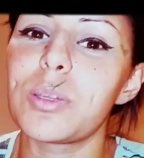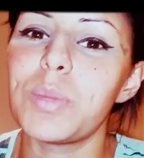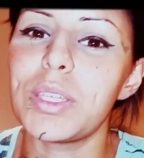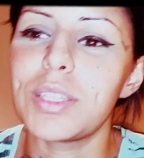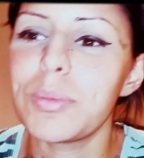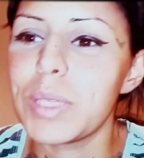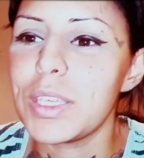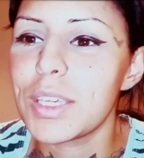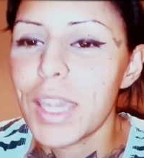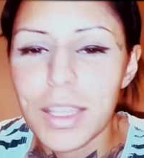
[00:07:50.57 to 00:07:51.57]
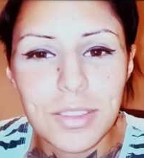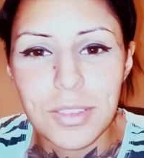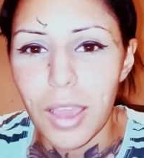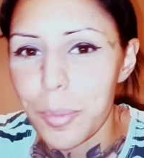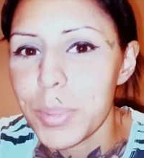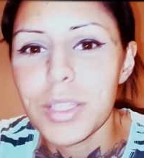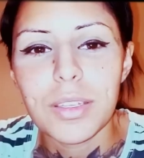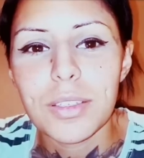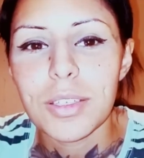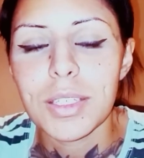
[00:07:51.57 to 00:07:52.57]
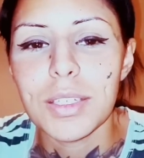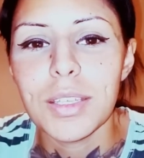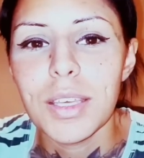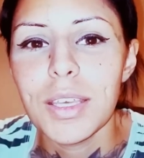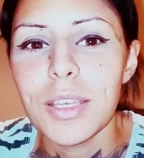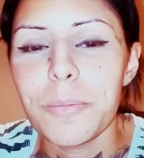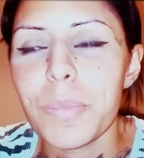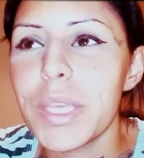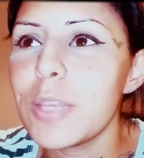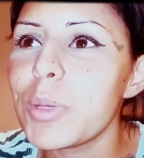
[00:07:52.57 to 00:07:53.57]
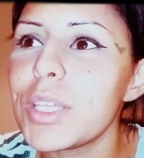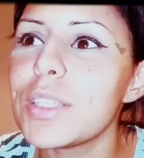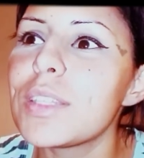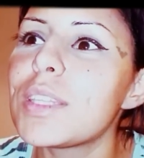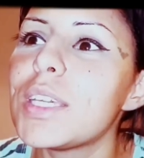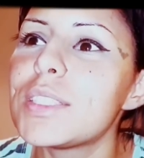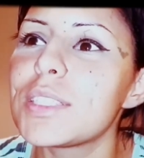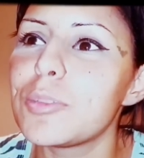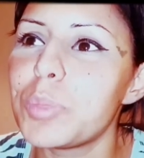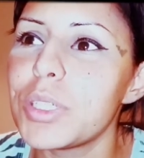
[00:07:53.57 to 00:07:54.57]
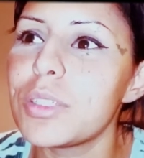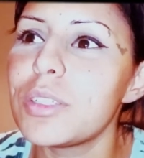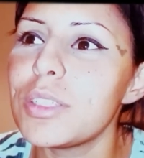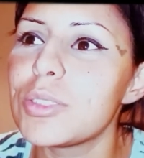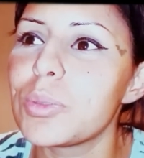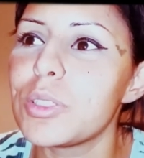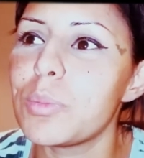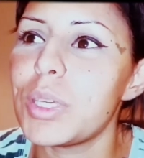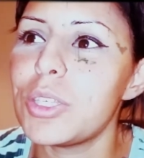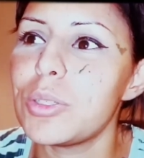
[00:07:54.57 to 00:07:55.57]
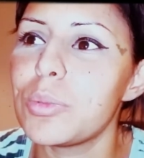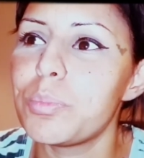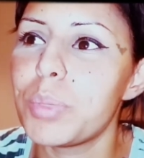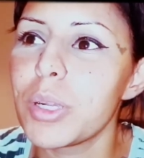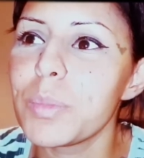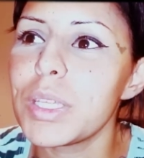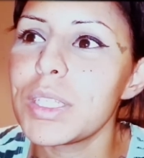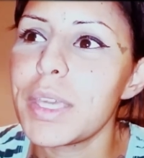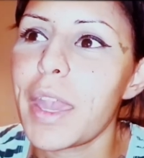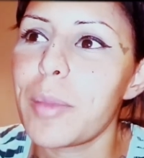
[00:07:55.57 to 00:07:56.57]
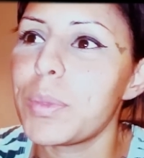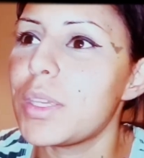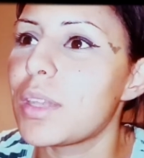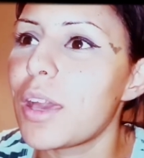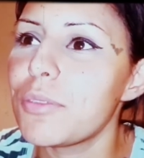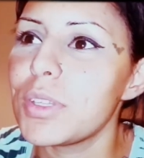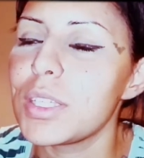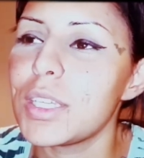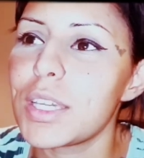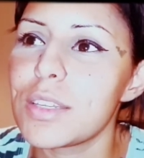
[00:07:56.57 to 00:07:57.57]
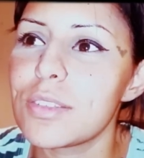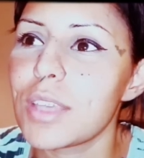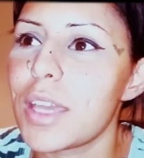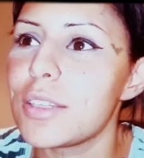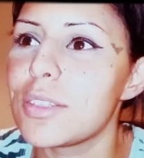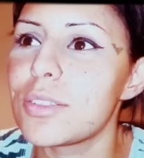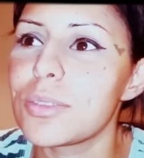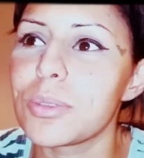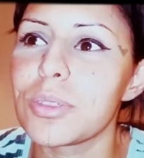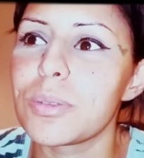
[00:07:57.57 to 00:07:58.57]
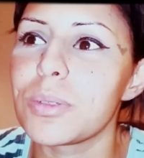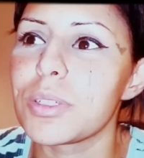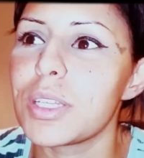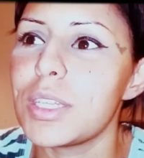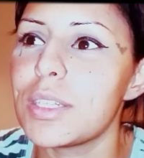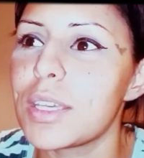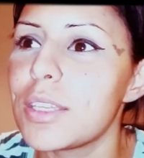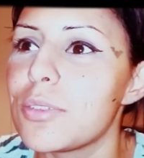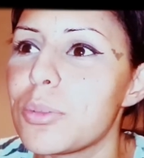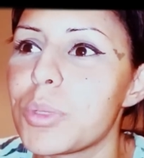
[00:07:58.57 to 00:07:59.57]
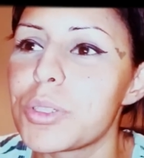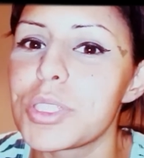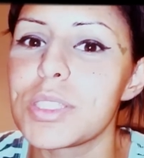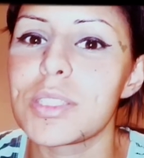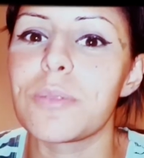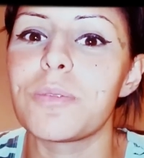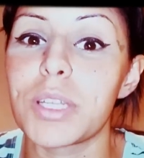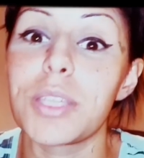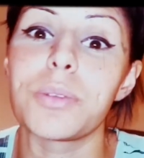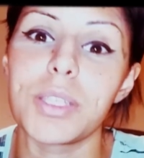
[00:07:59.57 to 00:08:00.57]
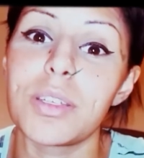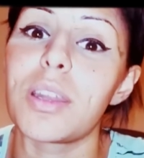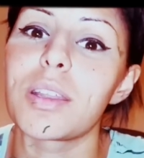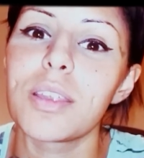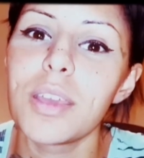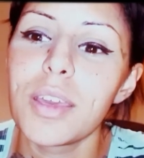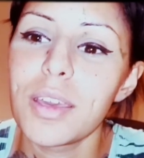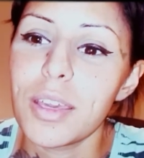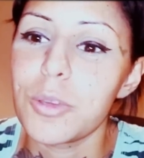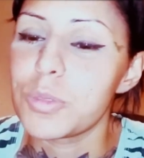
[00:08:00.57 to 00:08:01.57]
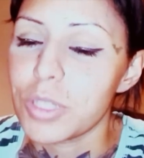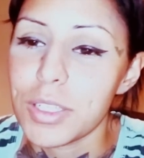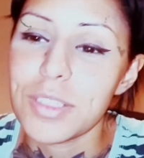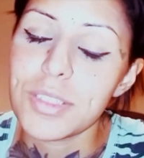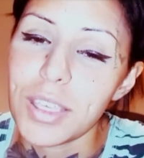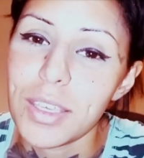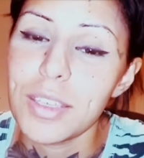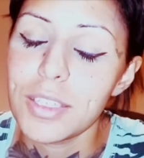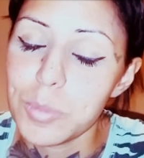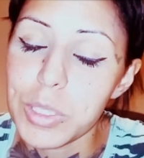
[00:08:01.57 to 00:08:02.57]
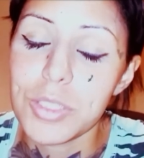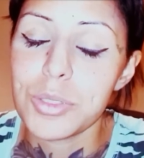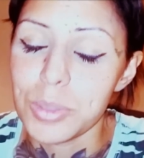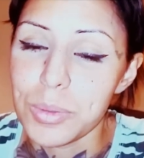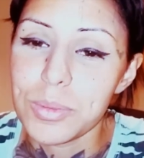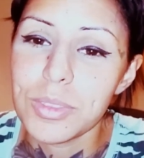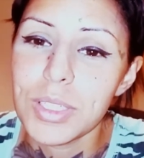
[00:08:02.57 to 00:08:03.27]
I mean, you can't stop it. And anybody that thinks that a pill is going to make you permanently happy and not feel any kind of sadness or any negative emotions is a fucking retard. I'm sorry to say, but it's true.